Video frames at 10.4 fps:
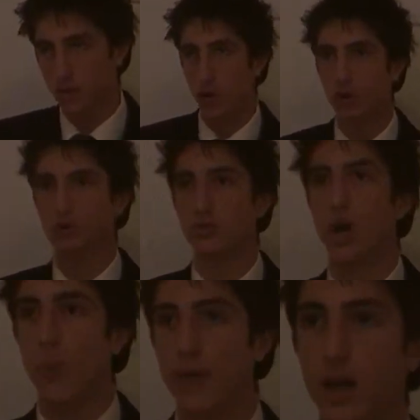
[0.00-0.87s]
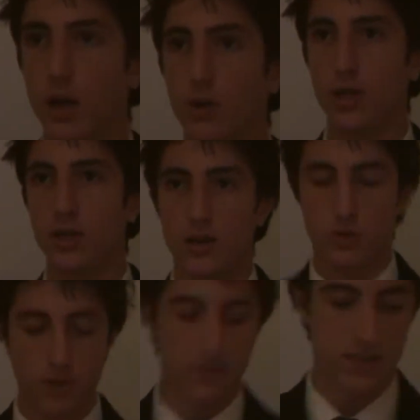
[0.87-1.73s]
locals when they go in
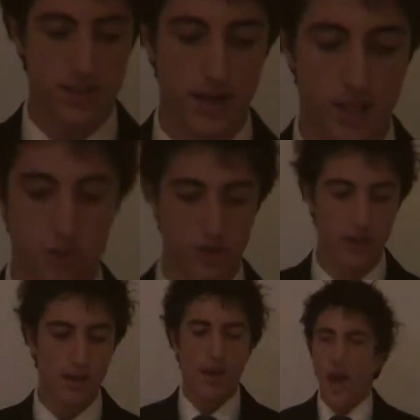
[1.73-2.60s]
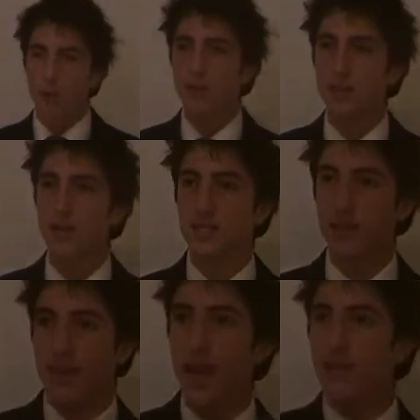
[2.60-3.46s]
to invest in that industry. And what we say is
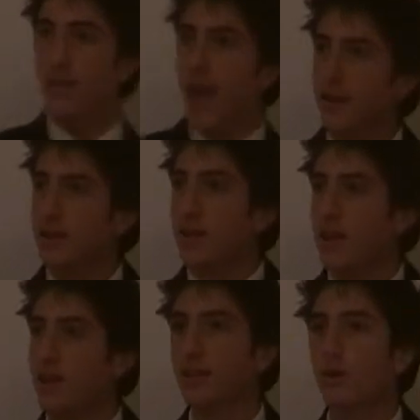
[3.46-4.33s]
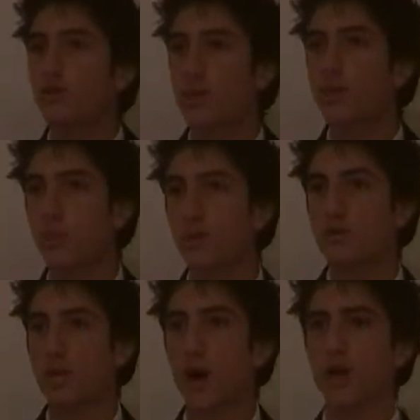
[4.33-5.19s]
that in itself
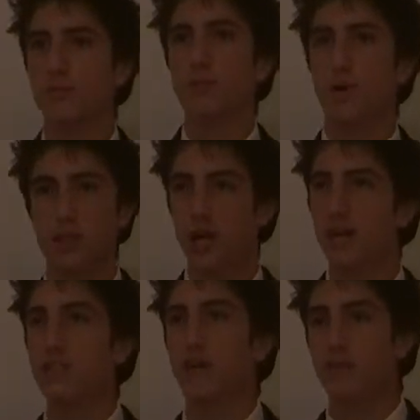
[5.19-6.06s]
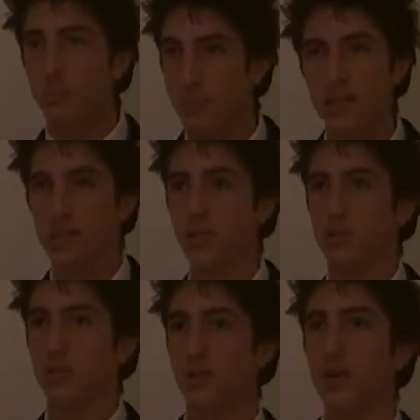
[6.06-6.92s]
disproves the argument about Chinese having the best
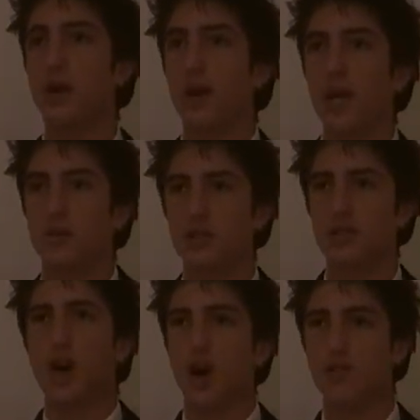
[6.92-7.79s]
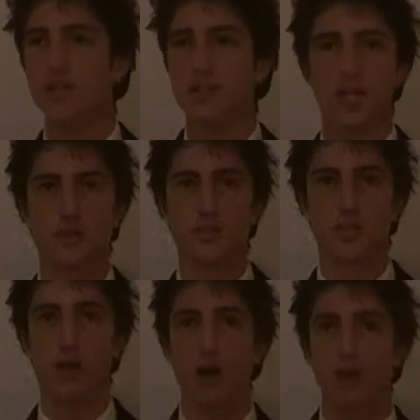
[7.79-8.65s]
interest of these countries
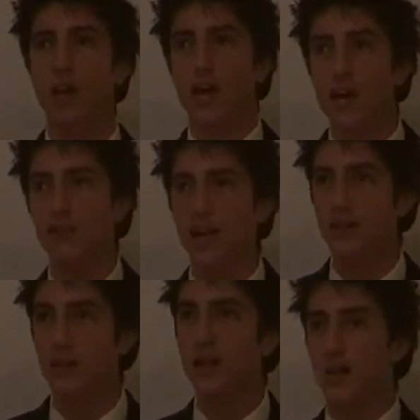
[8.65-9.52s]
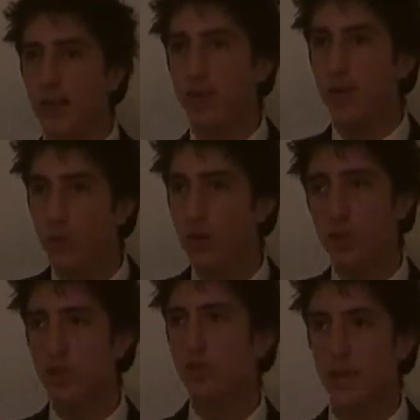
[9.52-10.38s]
at heart. If they did, then they
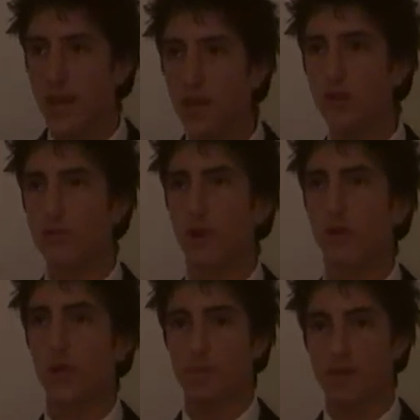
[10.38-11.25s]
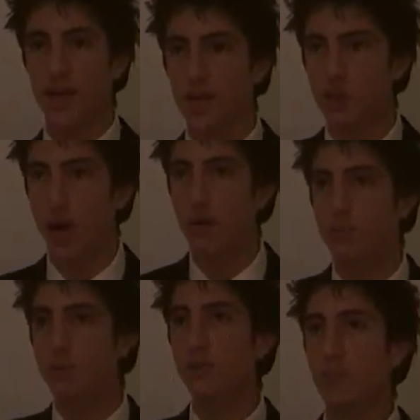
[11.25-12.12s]
wouldn't use any of their own labor. They try to
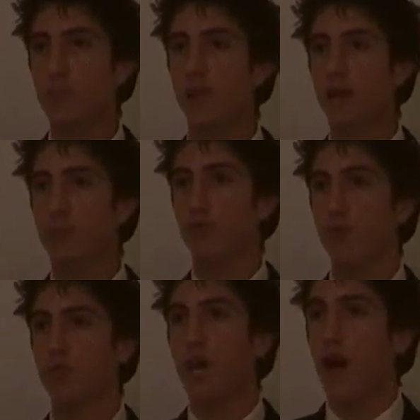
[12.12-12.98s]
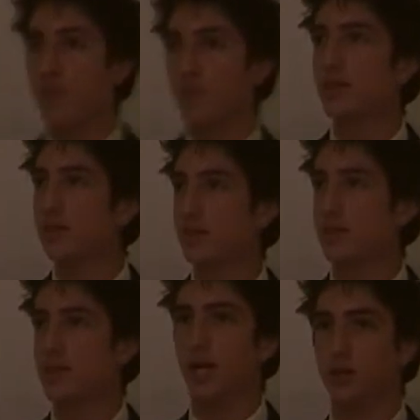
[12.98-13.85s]
build up the labor force and the skills
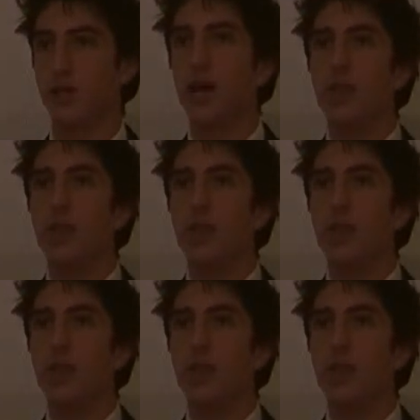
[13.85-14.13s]
in this country.